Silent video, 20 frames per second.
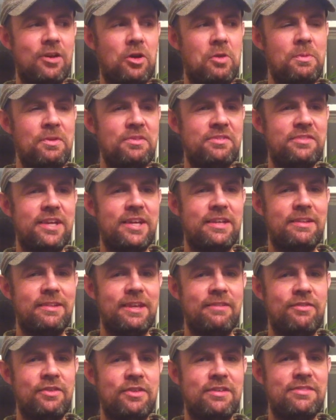like
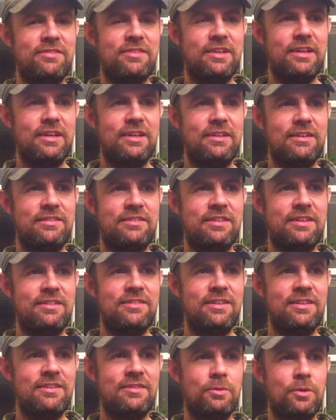almost they live in this
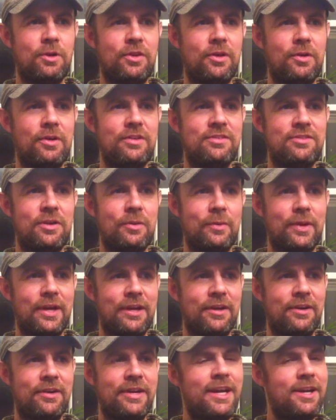existence where there is
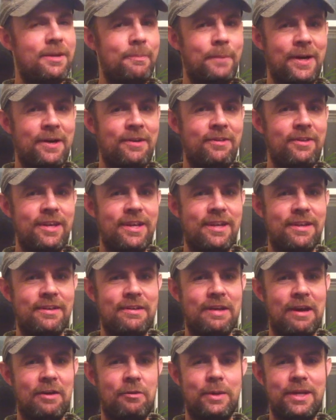no internet
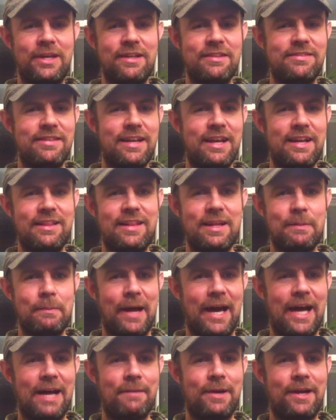apparently, and nobody can say
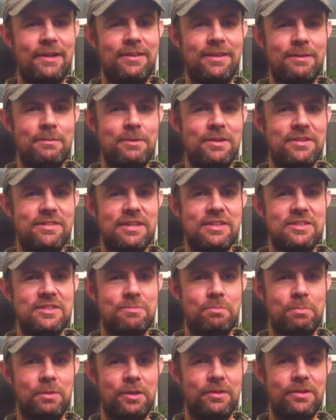anything bad about them
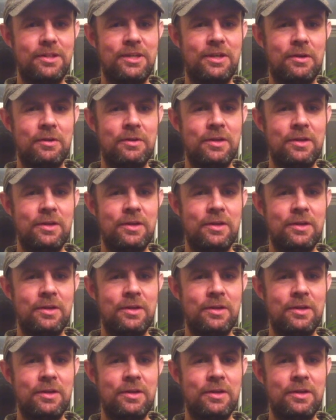because they just,